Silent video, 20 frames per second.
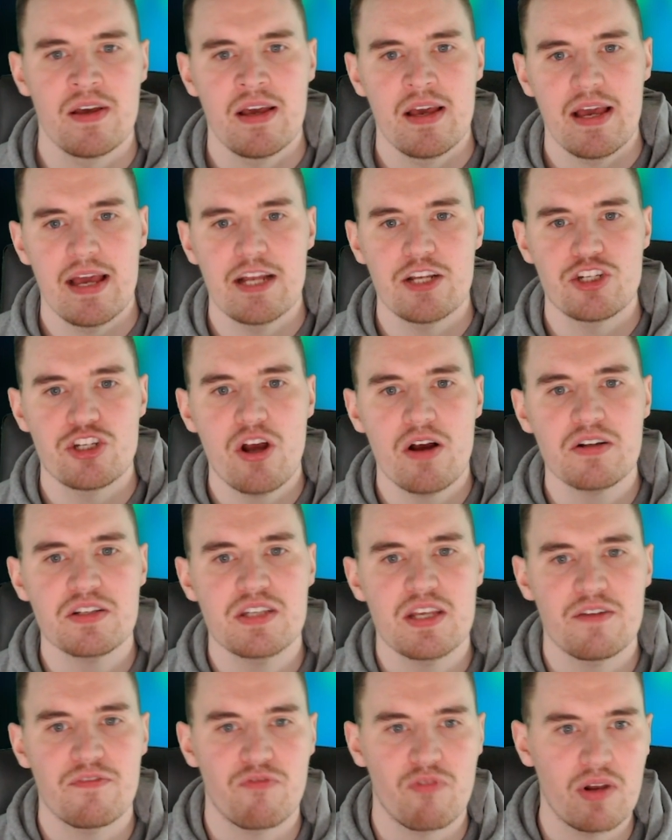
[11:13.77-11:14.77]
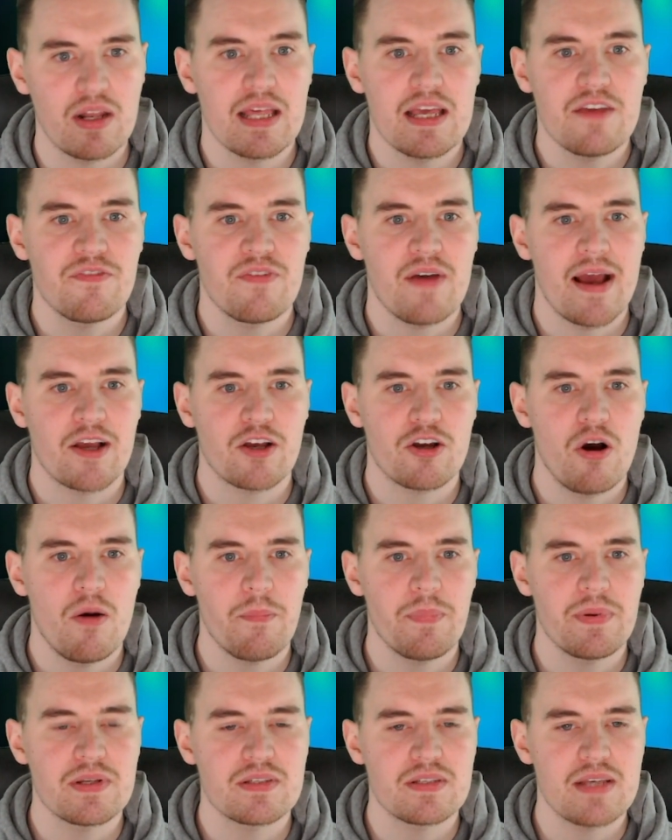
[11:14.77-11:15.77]
injunctive relief, and
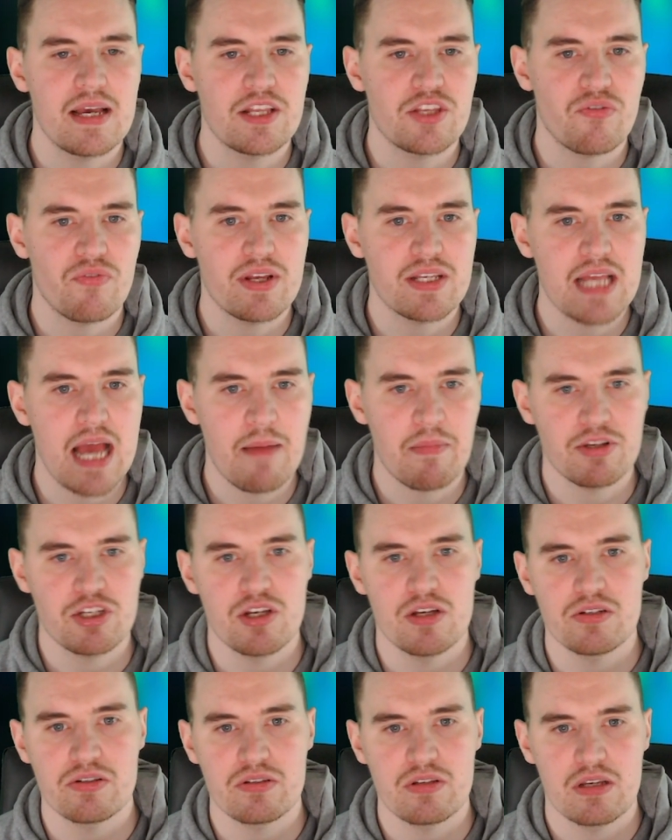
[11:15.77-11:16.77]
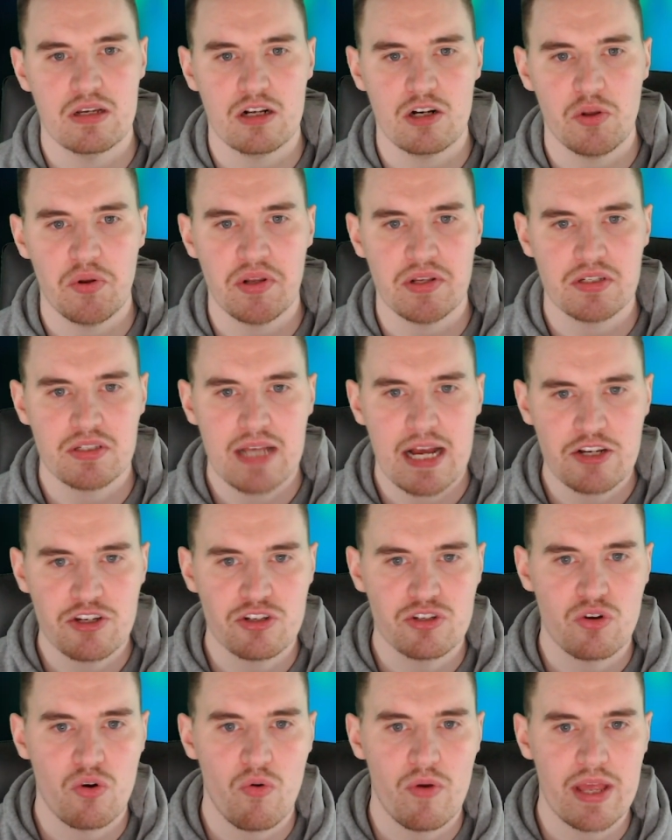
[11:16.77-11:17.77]
compensatory damages, including
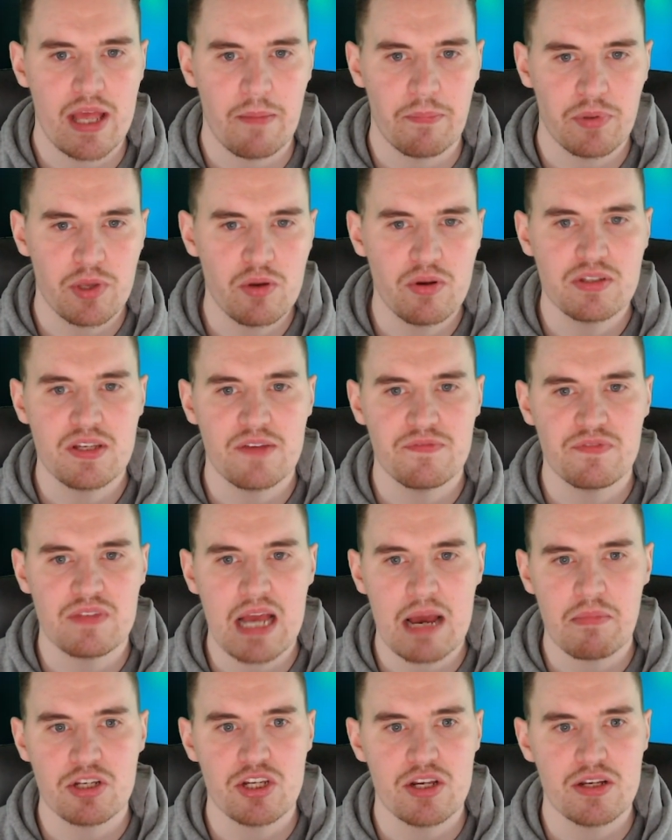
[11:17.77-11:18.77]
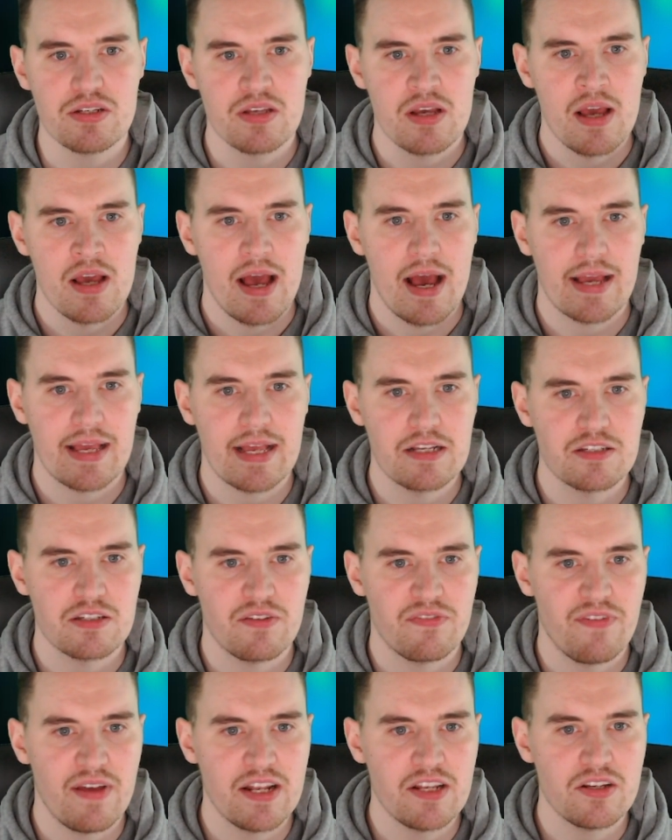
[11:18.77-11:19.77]
statutory and punitive damages against
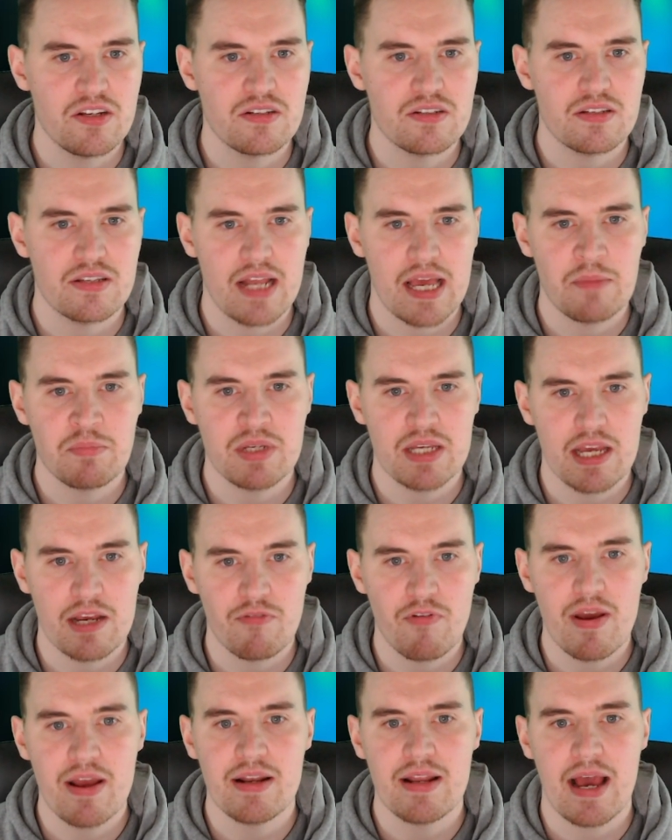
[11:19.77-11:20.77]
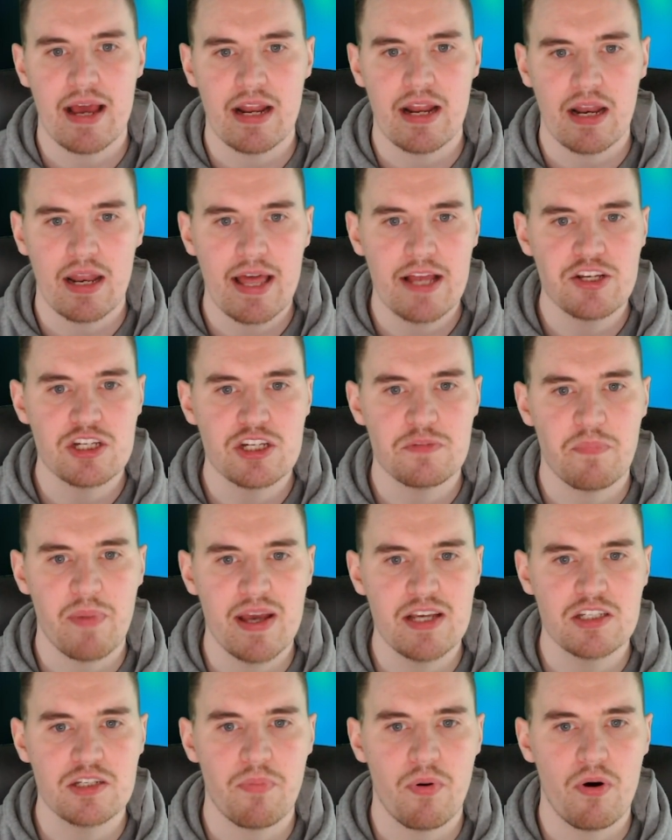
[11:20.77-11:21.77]
defendant named herein, and alleges based
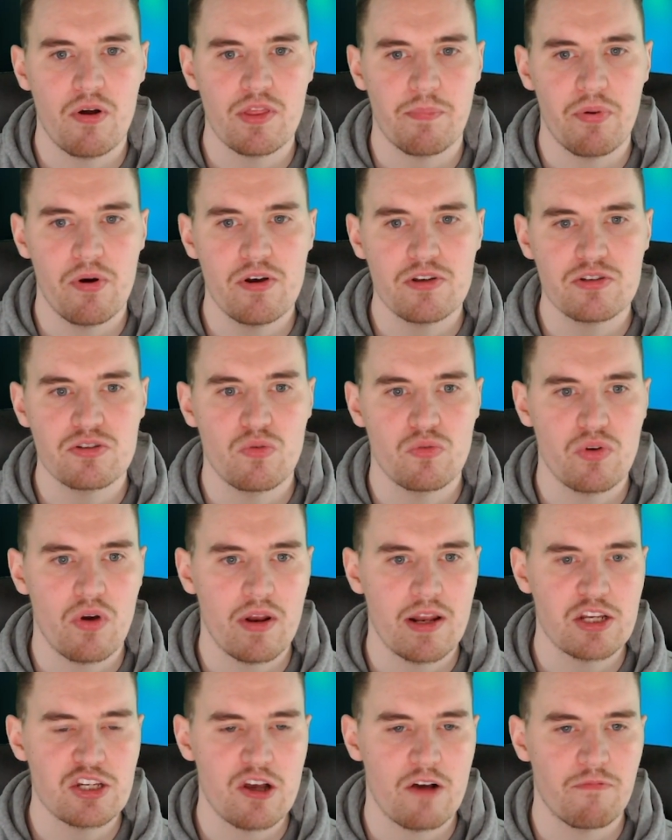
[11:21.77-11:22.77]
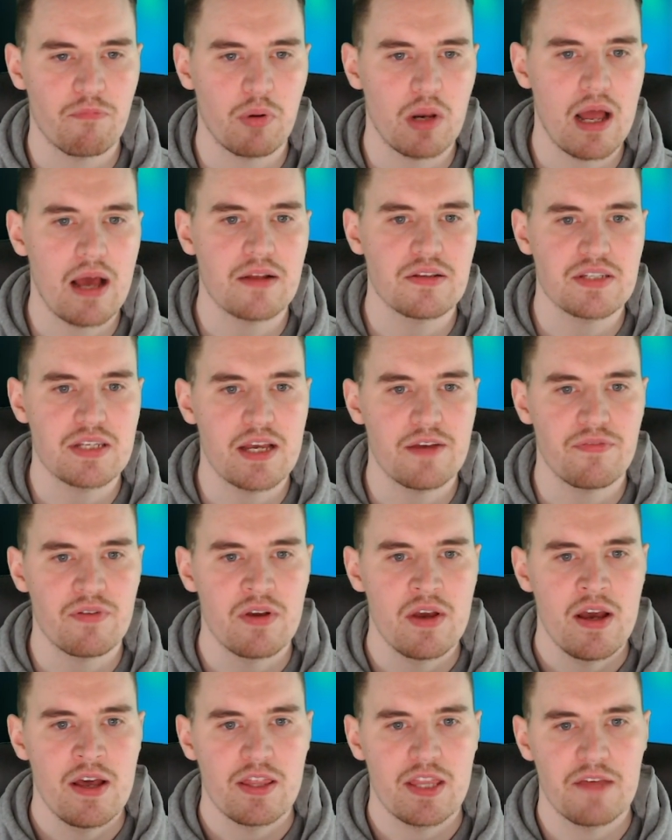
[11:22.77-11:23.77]
upon the personal knowledge of
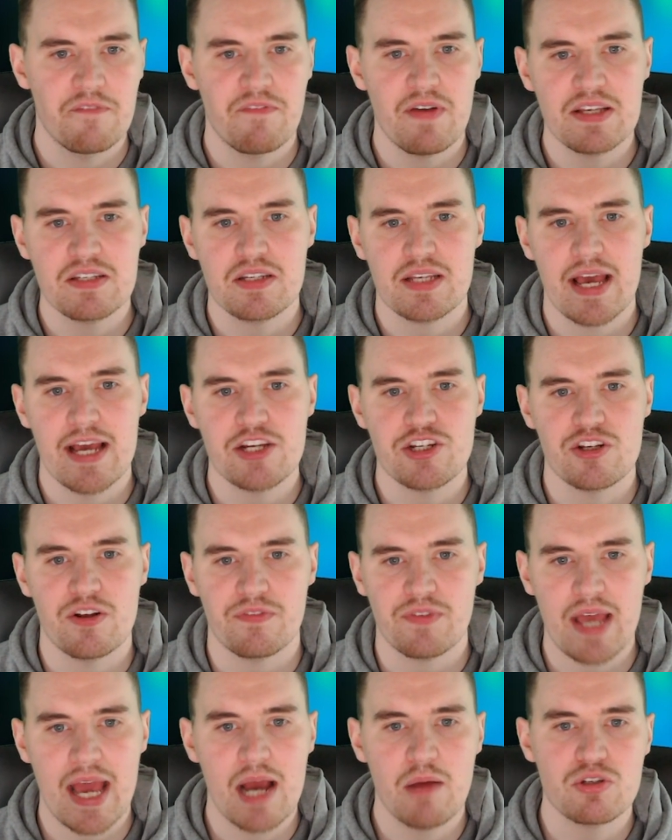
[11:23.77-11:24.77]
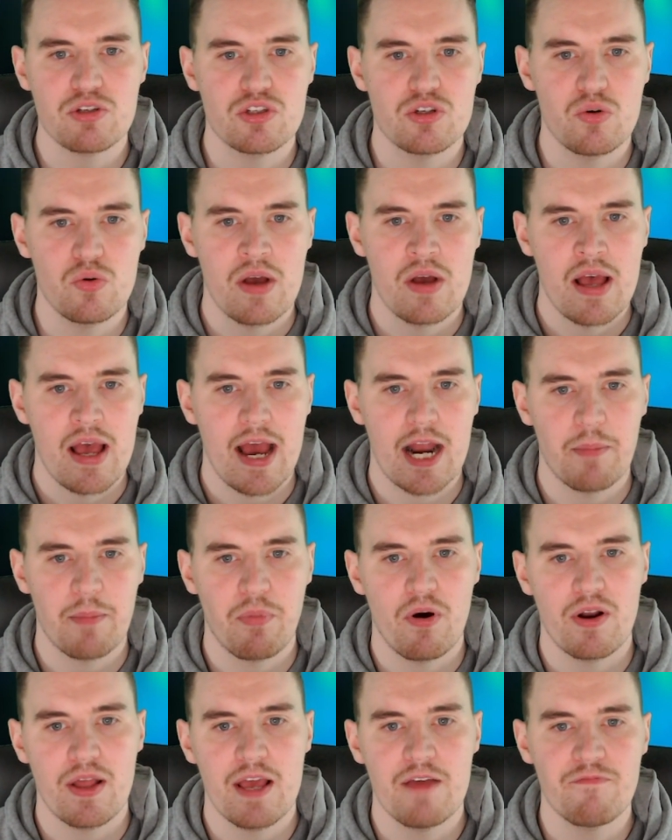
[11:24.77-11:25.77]
plaintiff, the investigation of counsel, and
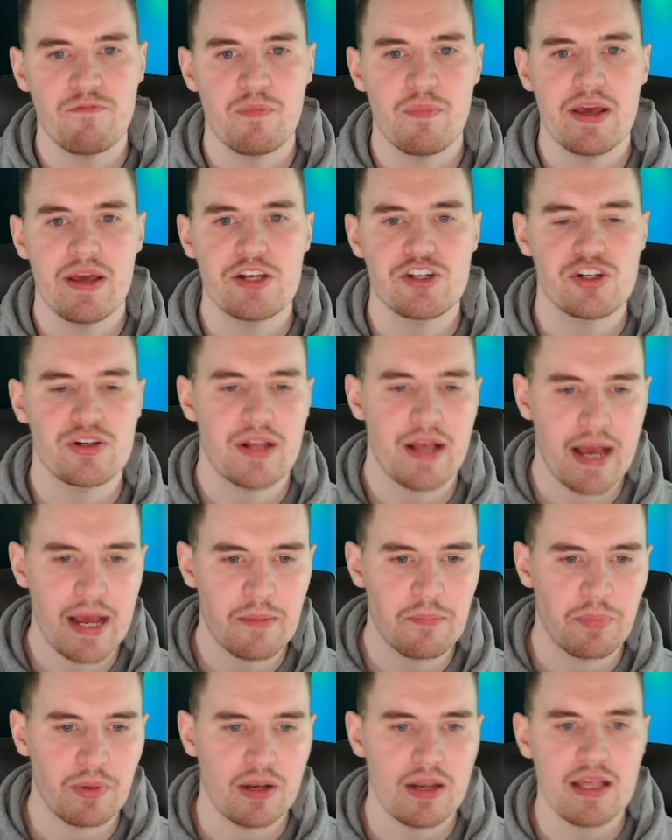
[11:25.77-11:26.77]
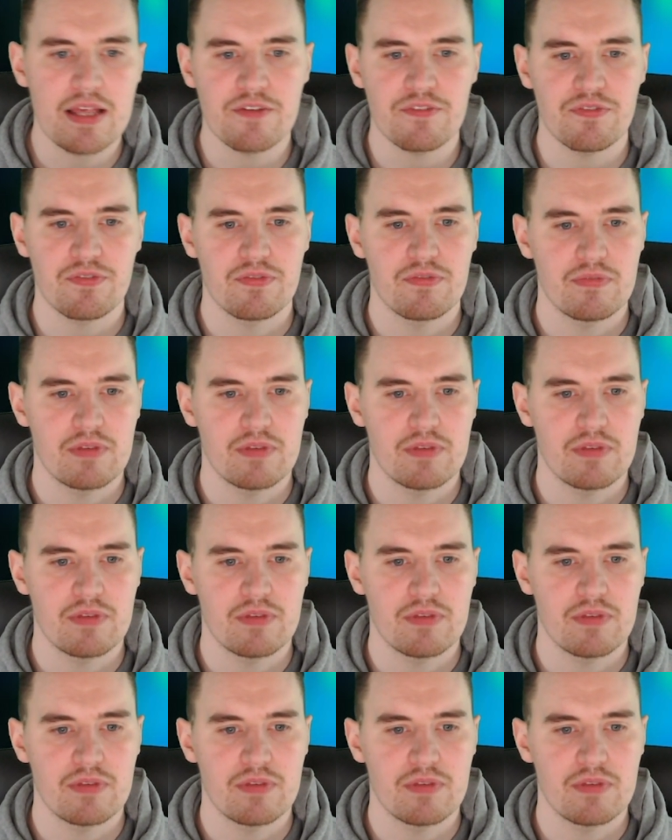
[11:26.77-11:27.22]
upon information and belief.